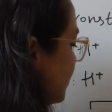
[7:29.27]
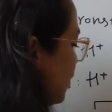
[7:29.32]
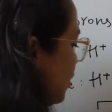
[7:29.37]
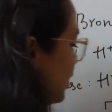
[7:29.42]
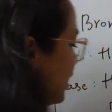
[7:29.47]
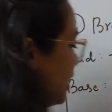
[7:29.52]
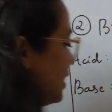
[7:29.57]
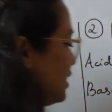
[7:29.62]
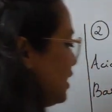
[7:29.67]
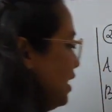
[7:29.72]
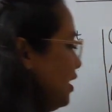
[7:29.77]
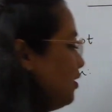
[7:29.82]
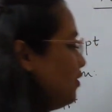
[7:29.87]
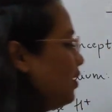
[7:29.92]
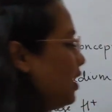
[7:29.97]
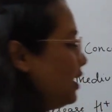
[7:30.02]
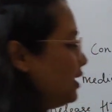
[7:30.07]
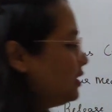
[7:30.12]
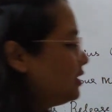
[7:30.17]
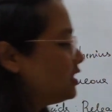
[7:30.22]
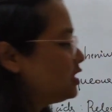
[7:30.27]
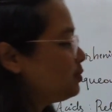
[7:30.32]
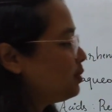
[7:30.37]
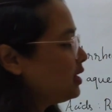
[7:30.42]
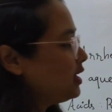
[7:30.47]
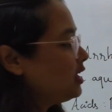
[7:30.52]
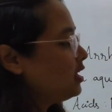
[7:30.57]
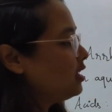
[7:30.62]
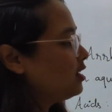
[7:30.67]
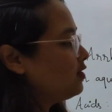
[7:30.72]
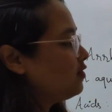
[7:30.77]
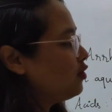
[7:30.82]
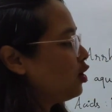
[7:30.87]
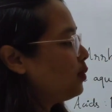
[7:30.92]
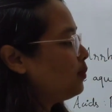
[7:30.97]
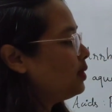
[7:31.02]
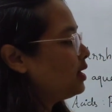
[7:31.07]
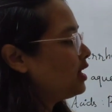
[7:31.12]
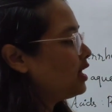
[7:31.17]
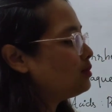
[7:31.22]
okay? Fine, this particular
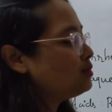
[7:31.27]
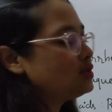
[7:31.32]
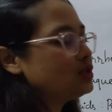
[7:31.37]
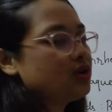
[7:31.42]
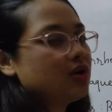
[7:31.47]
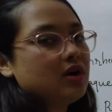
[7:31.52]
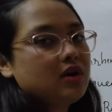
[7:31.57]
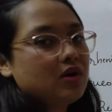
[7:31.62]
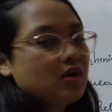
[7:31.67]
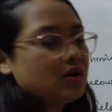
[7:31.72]
form becomes your